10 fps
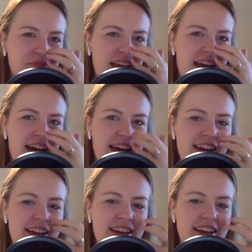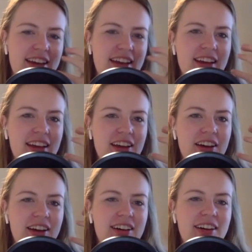And
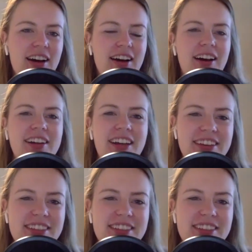another